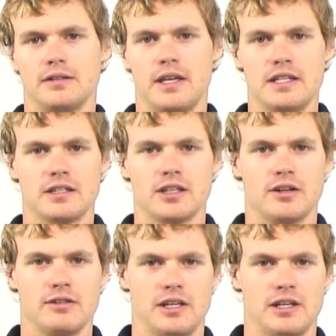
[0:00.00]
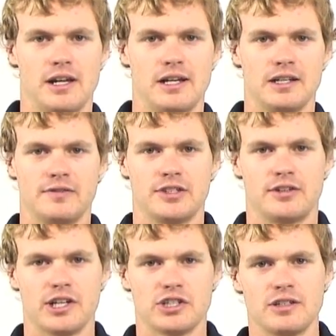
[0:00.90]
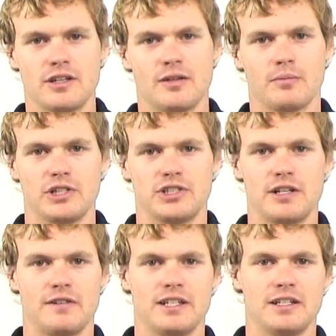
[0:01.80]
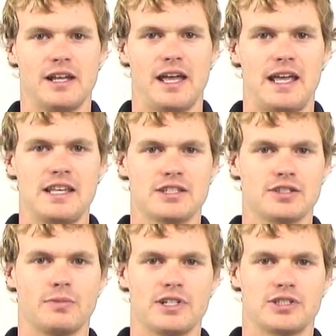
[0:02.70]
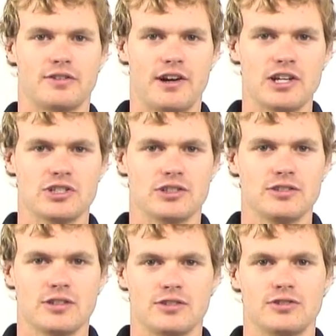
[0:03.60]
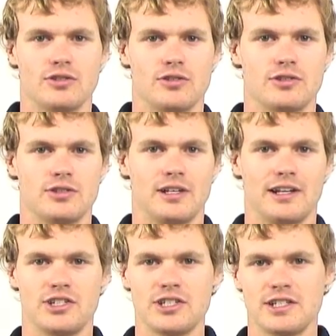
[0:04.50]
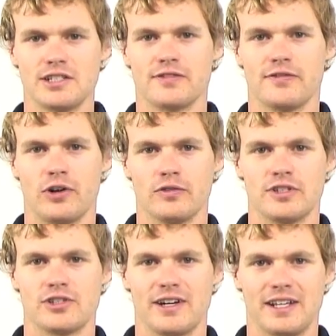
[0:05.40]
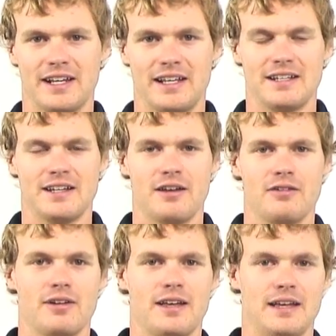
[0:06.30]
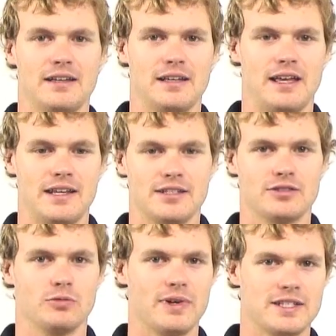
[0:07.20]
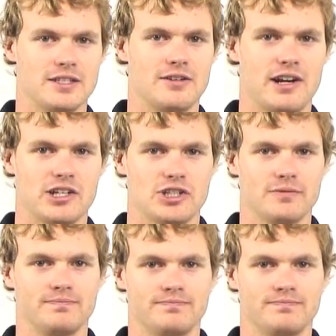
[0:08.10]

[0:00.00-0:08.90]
These can go in any other direction, but generally in an east to west direction due to the logistics involved in trying to get it in an east to west direction.